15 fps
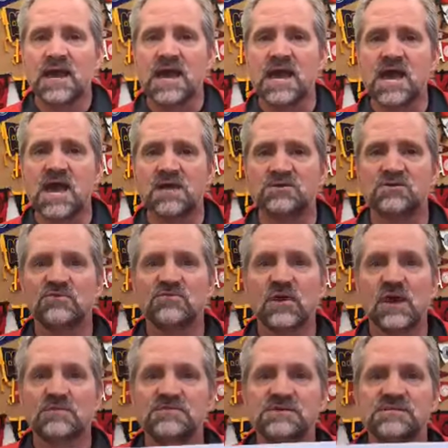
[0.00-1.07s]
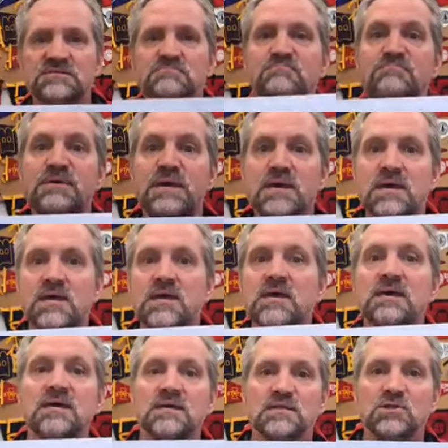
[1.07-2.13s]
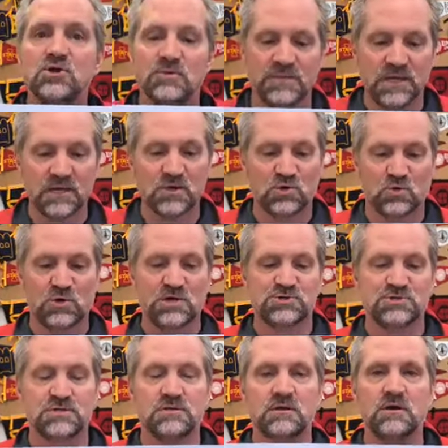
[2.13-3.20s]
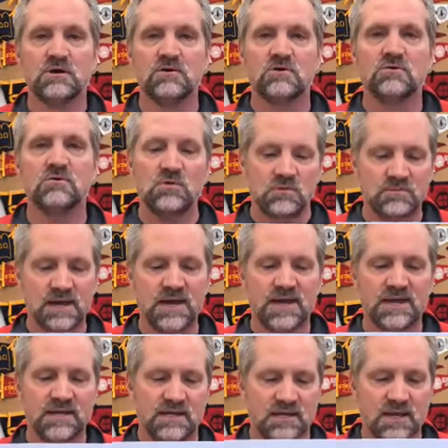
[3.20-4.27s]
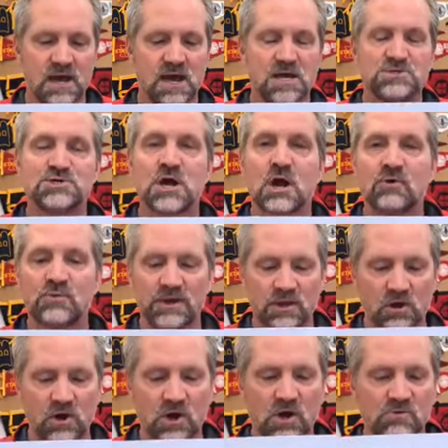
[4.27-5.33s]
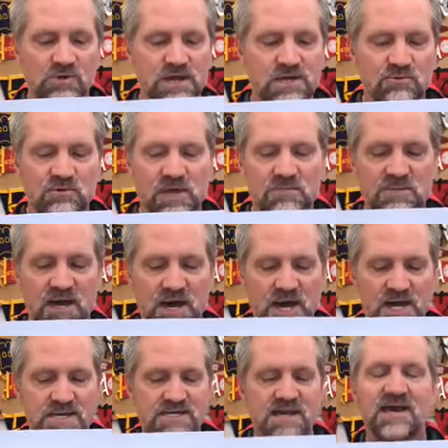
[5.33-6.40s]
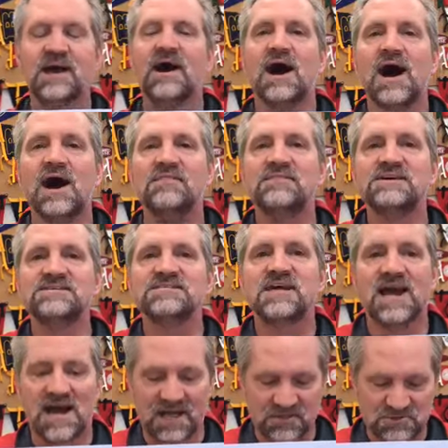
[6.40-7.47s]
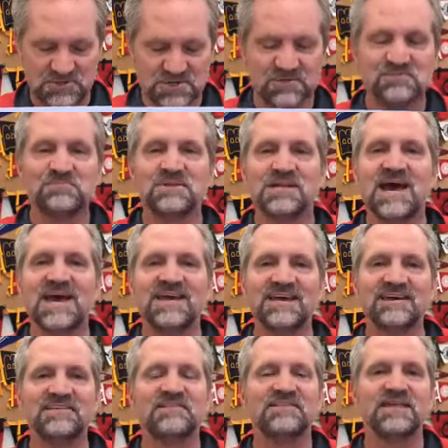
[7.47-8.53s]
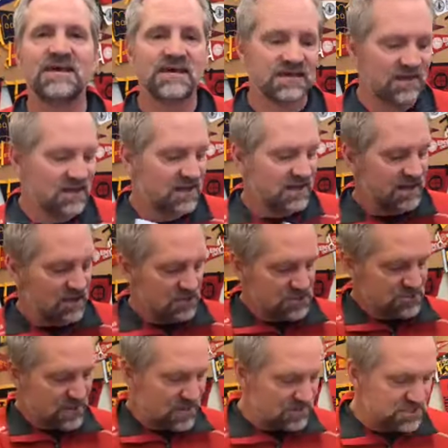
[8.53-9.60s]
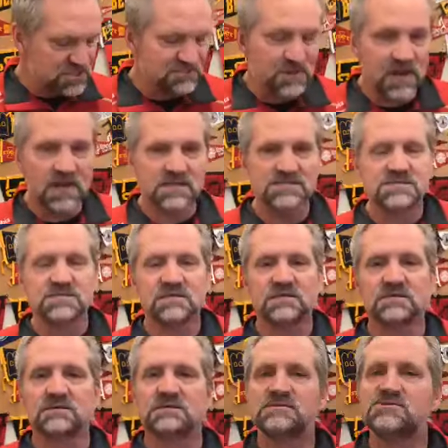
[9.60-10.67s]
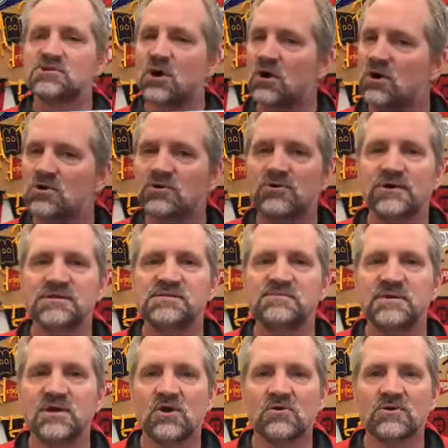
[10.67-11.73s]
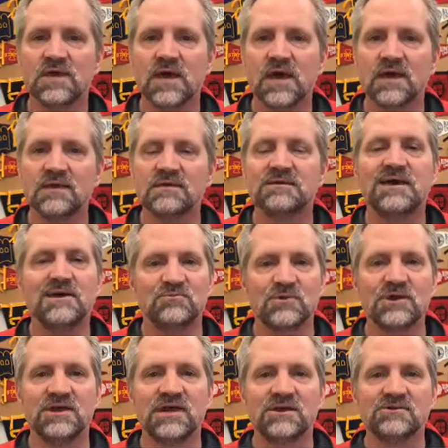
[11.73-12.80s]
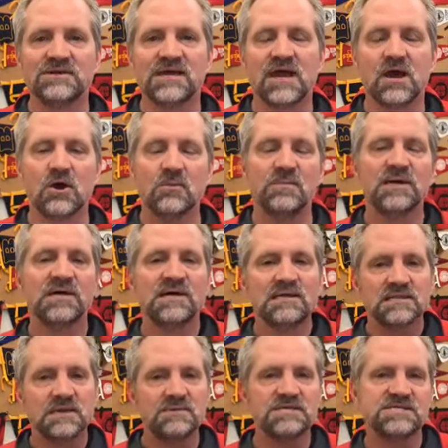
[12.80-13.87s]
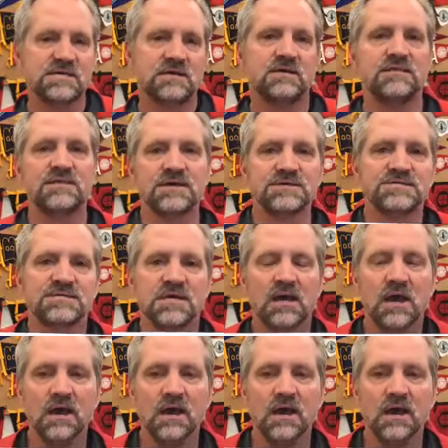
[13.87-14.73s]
and you've got this big looming question. Oh my gosh, are we already way behind on this college planning thing? Here's my response. It's all going to be okay, and we're here to help. Let me tell you this.